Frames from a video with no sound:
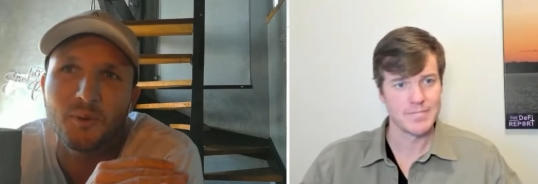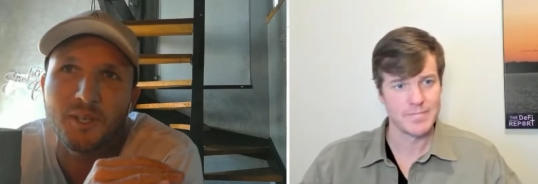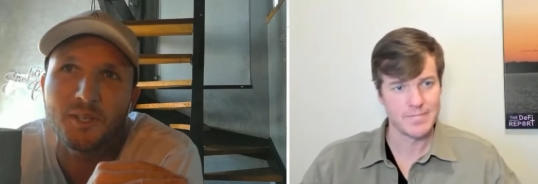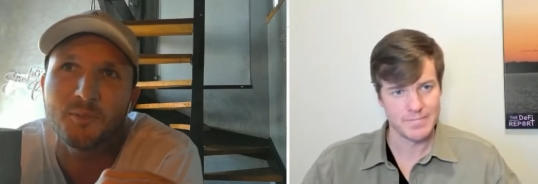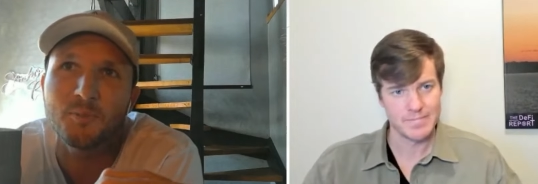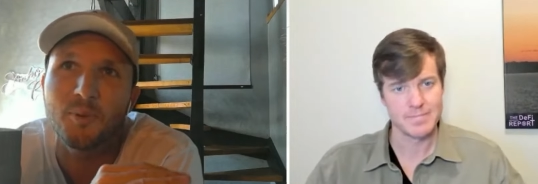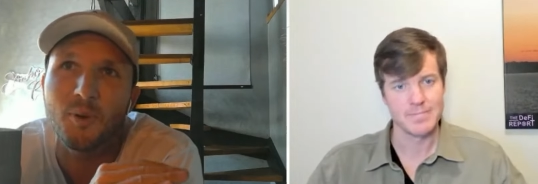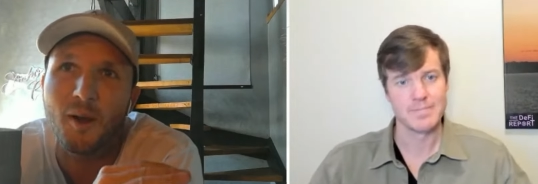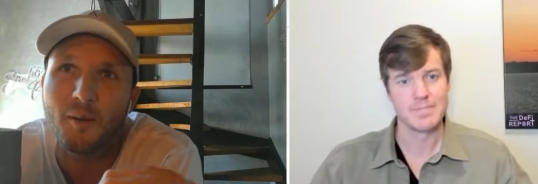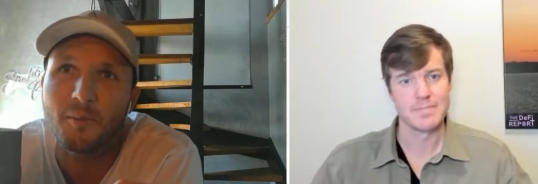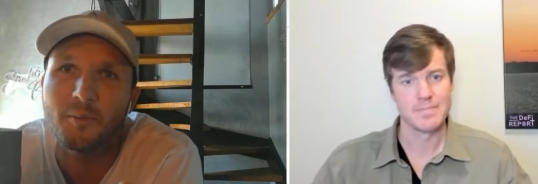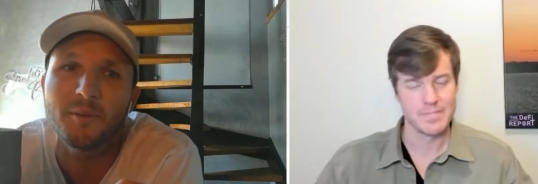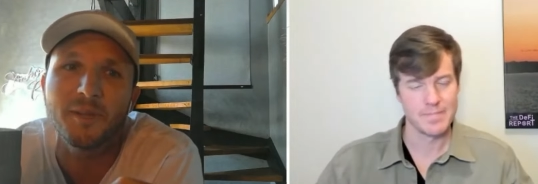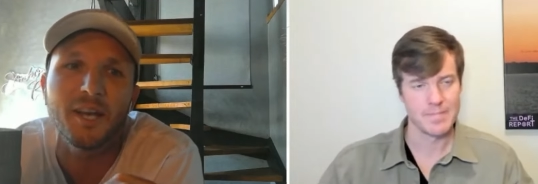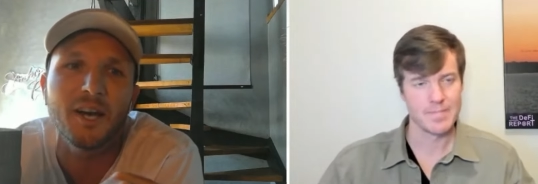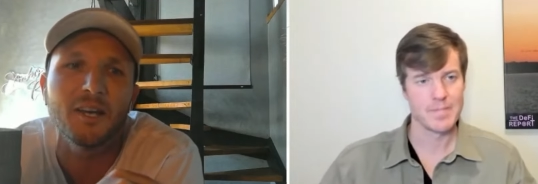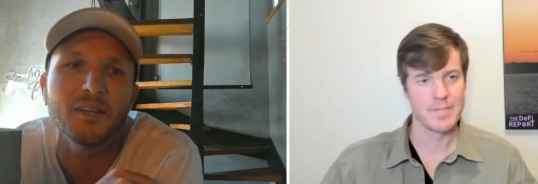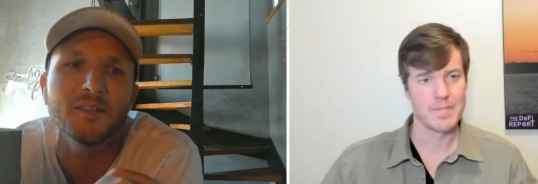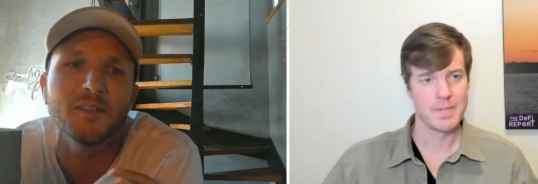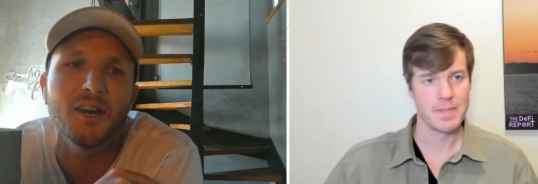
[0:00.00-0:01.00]
Speaker 1: which
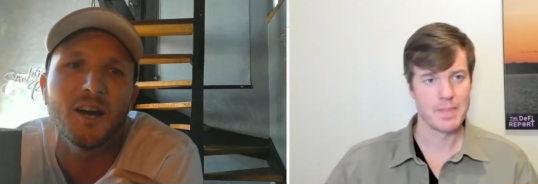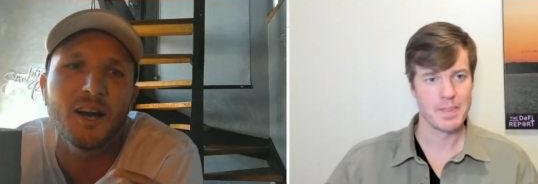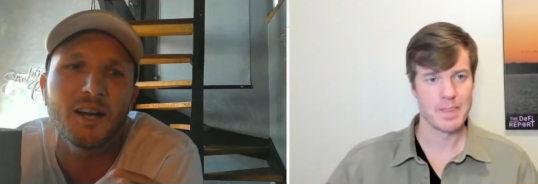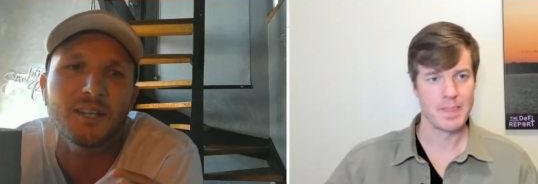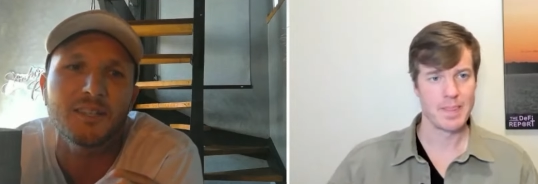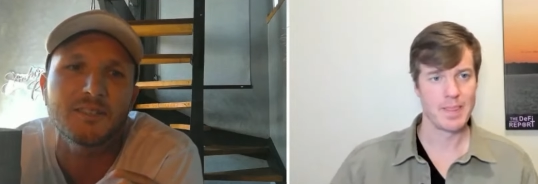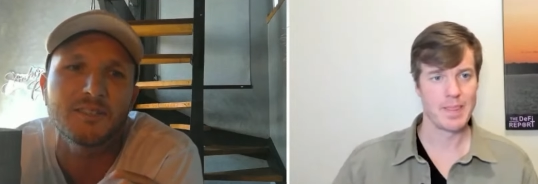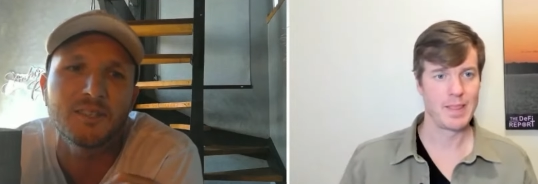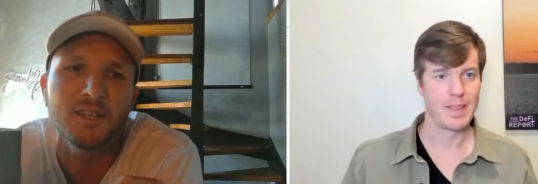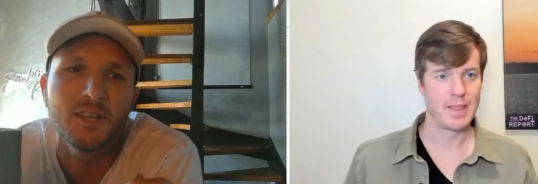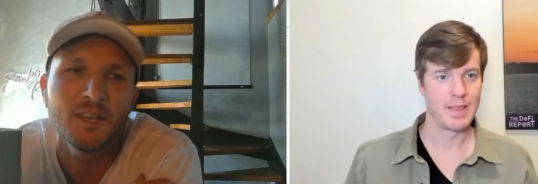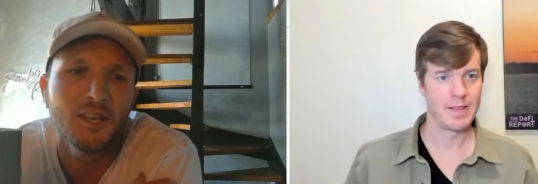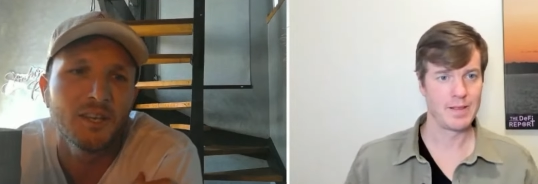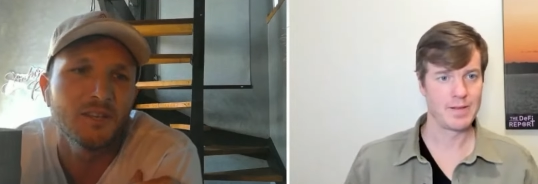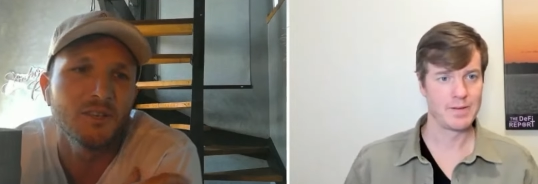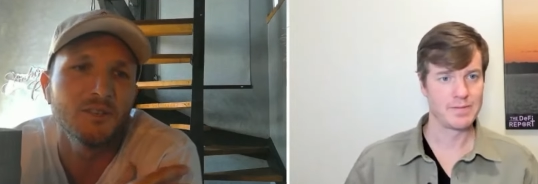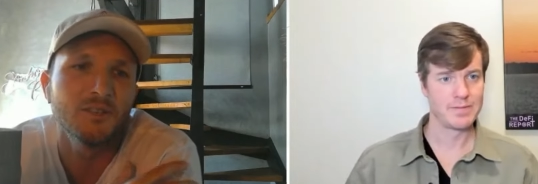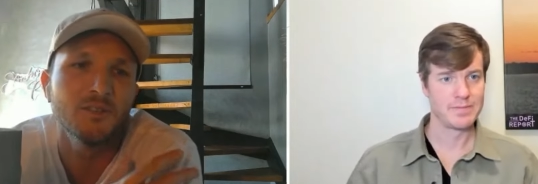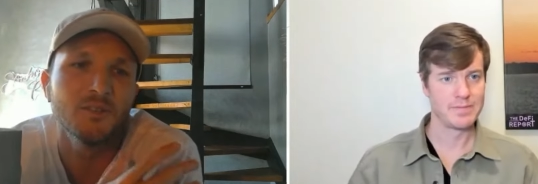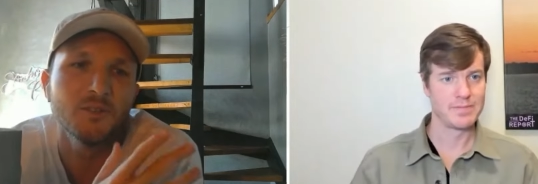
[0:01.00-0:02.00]
probably unlocks
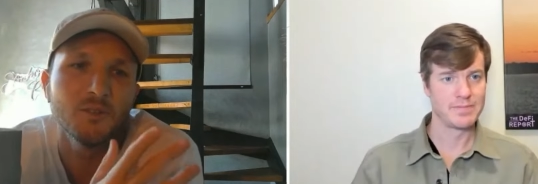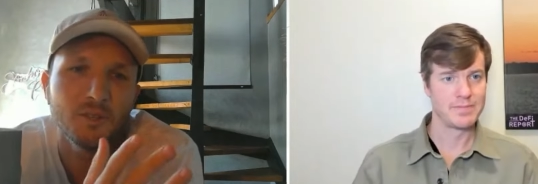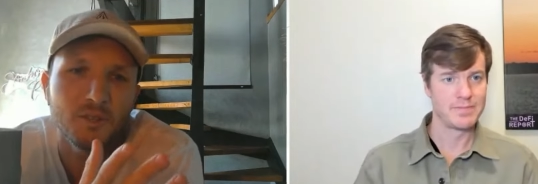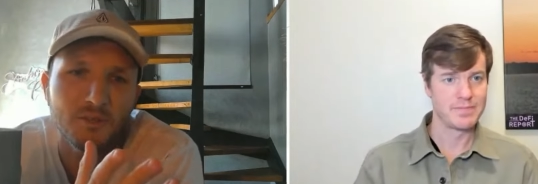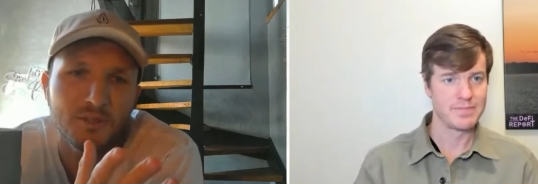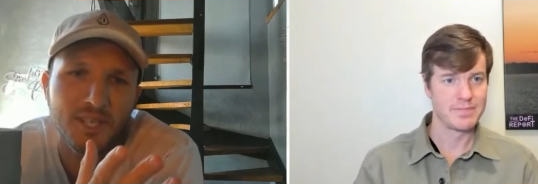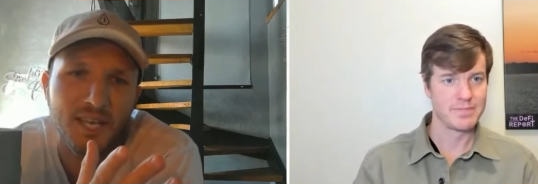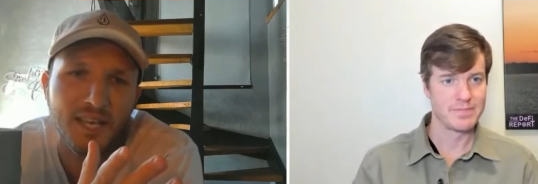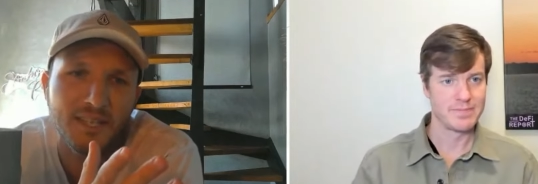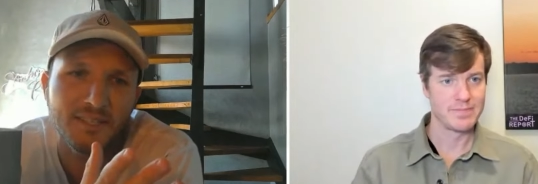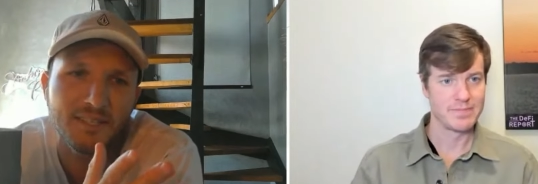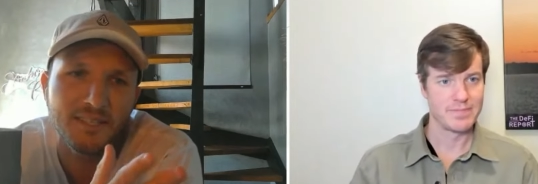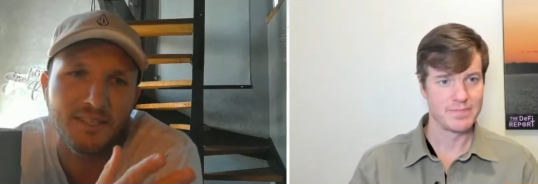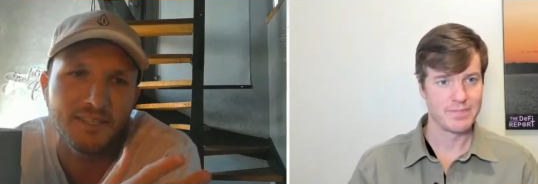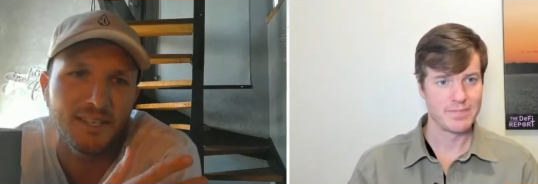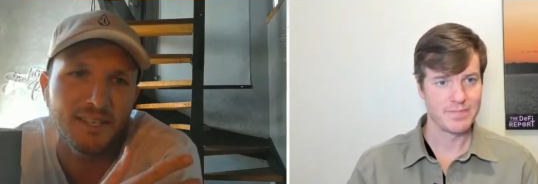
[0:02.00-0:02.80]
new use cases